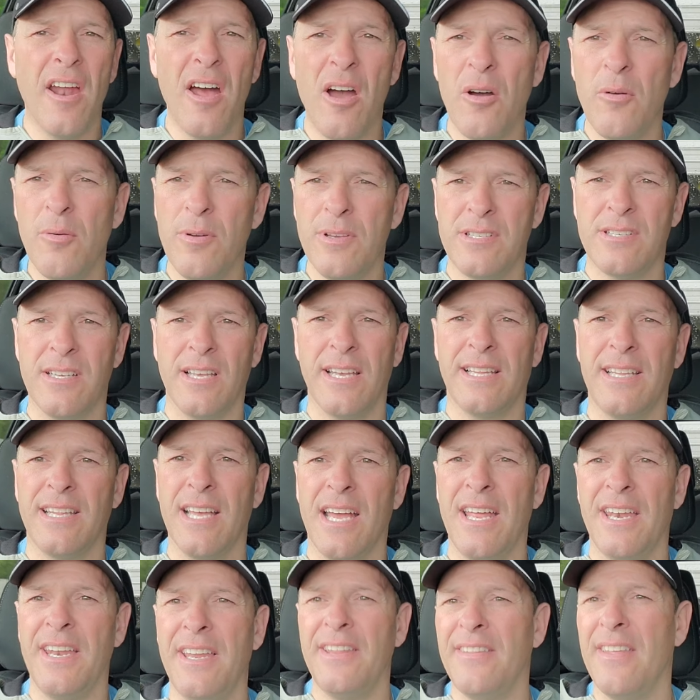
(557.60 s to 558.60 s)
always like
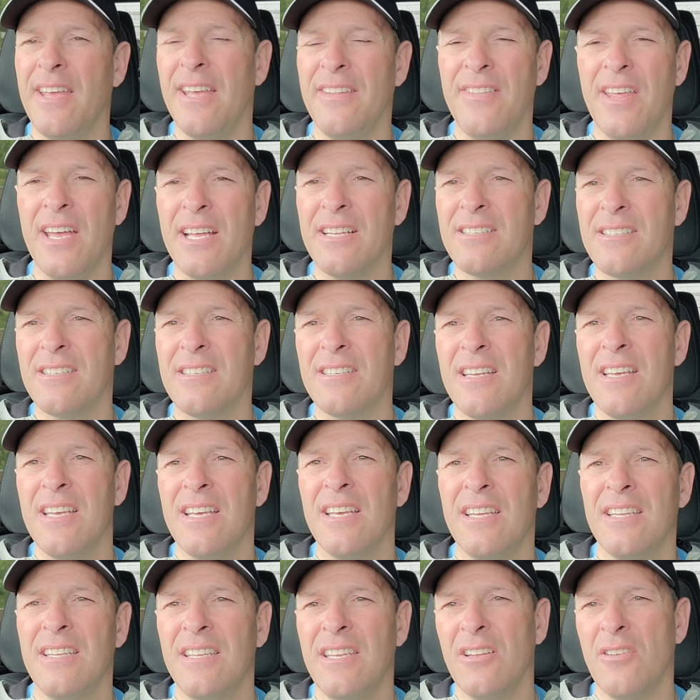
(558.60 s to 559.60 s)
that. And that's,
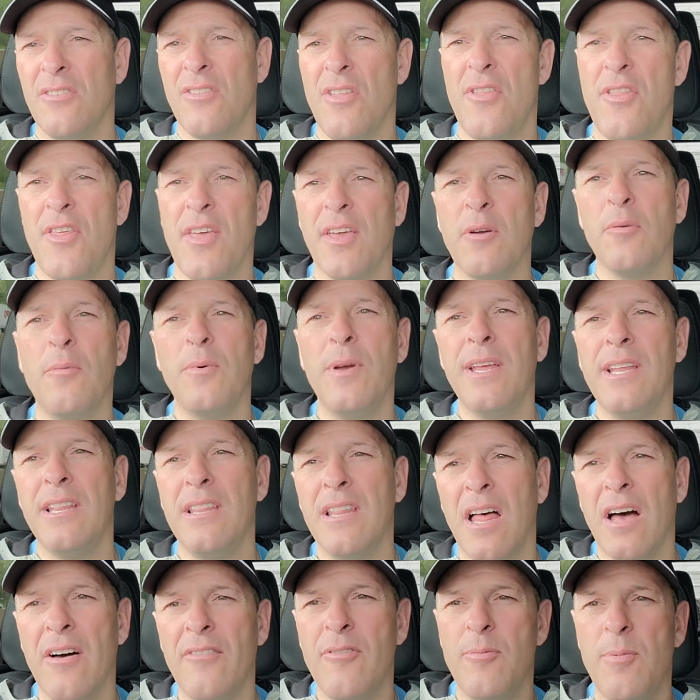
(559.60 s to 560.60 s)
you know, the thing that we
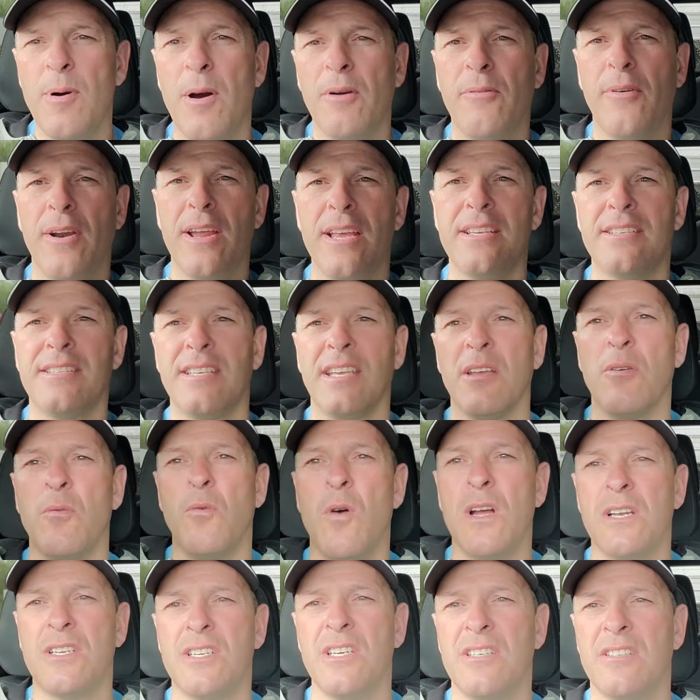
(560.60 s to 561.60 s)
love about racing and
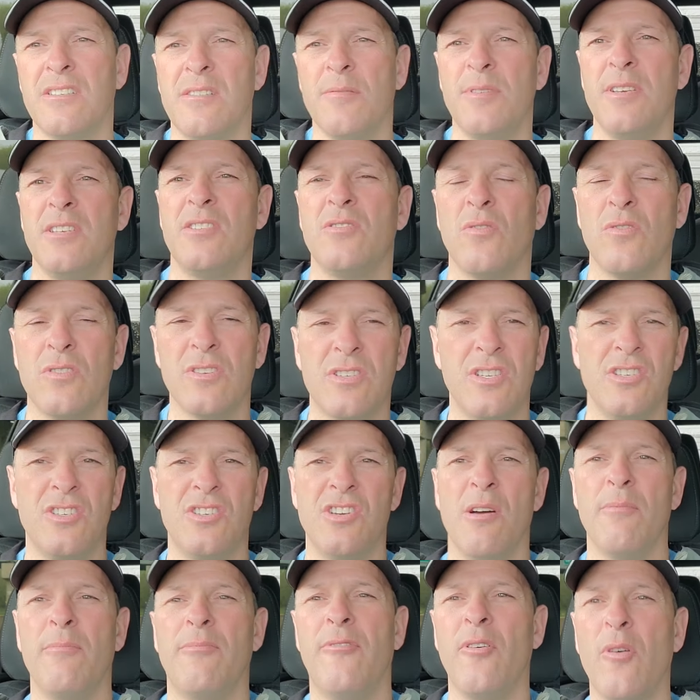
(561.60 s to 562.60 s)
watching some of these horses
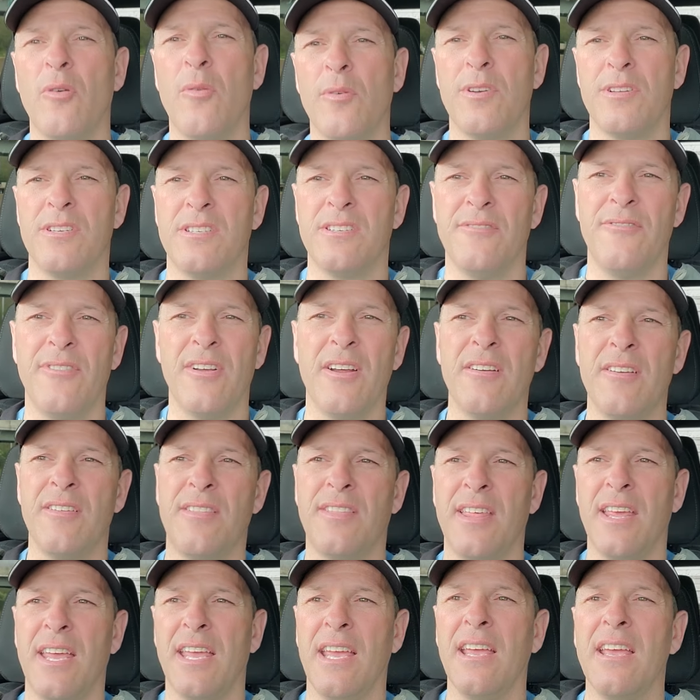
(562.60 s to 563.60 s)
jump forward is the very
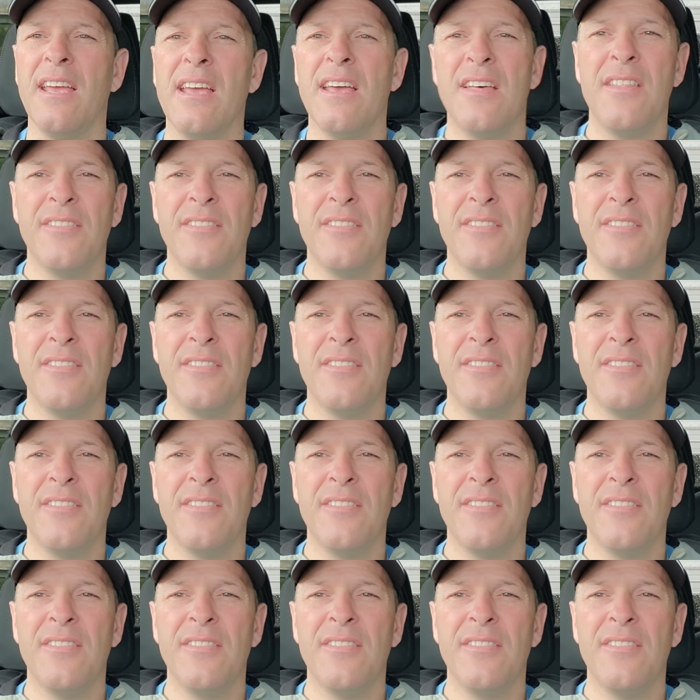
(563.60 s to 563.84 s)
thing,